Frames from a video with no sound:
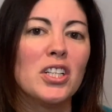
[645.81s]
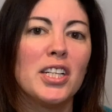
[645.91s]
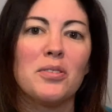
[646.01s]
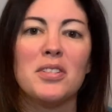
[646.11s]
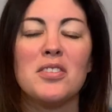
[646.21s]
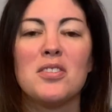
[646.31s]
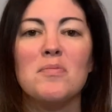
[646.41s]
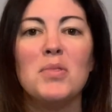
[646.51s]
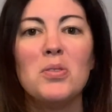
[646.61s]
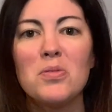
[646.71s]
There was
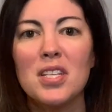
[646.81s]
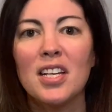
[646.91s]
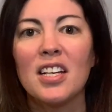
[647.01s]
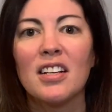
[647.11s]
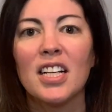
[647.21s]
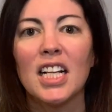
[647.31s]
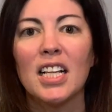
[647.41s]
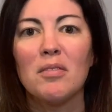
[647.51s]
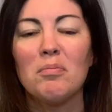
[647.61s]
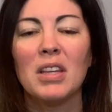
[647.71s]
music
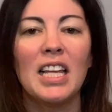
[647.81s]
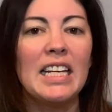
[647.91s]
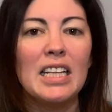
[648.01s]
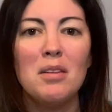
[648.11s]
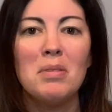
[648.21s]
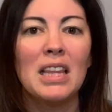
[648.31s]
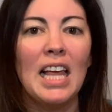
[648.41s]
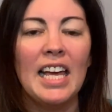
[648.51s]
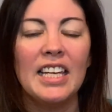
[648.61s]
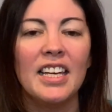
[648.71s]
lightly
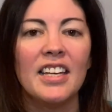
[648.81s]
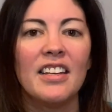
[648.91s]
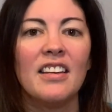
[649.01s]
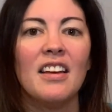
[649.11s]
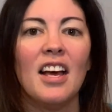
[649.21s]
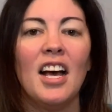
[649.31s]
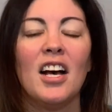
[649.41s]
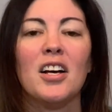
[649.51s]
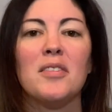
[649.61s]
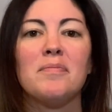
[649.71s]
playing.
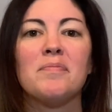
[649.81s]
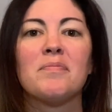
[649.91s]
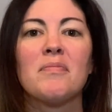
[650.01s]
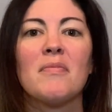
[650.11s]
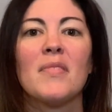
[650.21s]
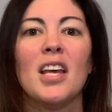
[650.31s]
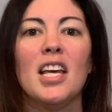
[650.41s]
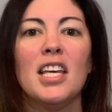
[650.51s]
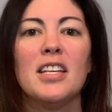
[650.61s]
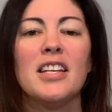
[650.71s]

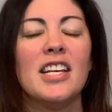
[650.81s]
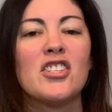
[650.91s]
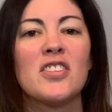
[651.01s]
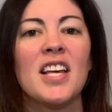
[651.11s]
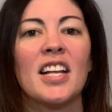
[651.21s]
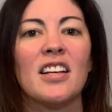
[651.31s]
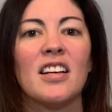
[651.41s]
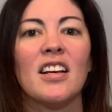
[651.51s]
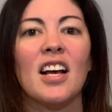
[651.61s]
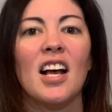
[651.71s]
It just had
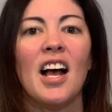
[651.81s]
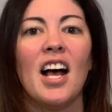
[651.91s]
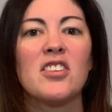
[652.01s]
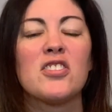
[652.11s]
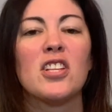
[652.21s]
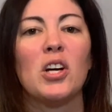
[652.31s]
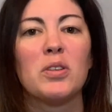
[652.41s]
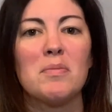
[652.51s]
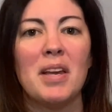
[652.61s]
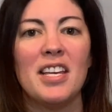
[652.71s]
a
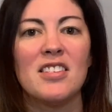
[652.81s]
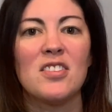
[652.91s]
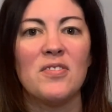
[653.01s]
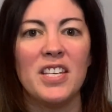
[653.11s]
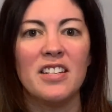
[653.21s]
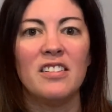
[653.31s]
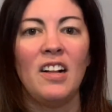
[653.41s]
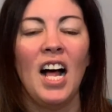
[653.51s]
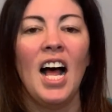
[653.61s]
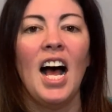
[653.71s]
slower pace
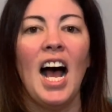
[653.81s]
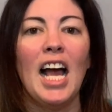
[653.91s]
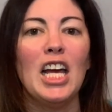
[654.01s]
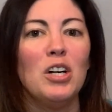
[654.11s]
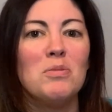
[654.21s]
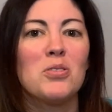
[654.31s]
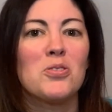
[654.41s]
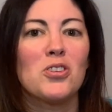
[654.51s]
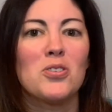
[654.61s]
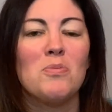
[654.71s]
feel. I almost
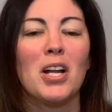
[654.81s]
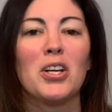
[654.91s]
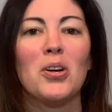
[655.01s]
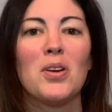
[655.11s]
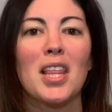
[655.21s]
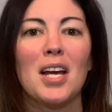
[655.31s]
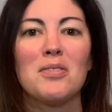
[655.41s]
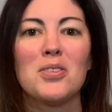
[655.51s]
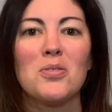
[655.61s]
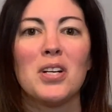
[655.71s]
just want to go to that
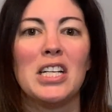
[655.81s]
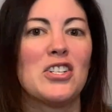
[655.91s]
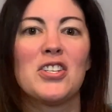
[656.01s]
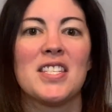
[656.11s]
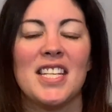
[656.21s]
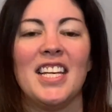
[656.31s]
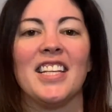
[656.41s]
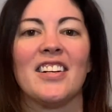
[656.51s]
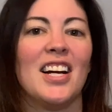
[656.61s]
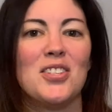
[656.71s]
resort and just stay
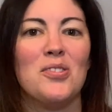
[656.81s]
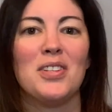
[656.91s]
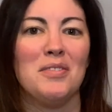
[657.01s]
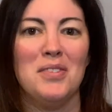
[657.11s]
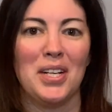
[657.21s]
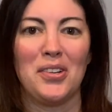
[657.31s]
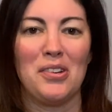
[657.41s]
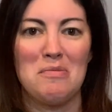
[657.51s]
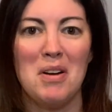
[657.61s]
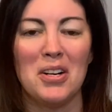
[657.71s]
there. I don't even want to go to
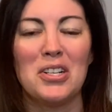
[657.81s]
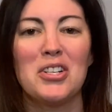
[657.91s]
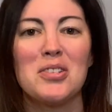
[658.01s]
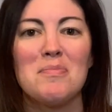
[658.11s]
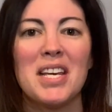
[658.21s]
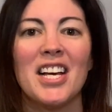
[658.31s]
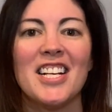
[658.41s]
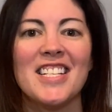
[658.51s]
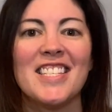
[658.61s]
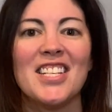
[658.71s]
the parks
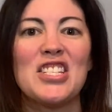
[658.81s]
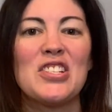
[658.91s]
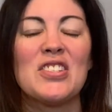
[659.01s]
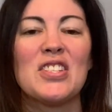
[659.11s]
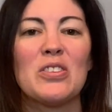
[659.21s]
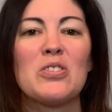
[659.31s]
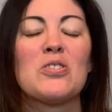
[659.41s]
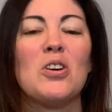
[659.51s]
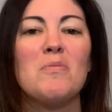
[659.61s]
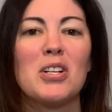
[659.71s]
because it's just, there's
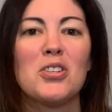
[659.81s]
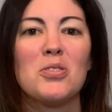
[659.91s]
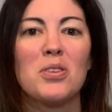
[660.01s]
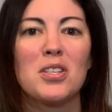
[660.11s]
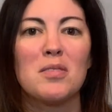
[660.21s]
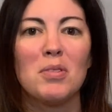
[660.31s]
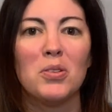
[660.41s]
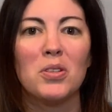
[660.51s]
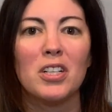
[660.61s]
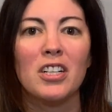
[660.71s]
so much to
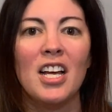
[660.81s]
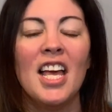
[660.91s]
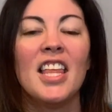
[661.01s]
explore.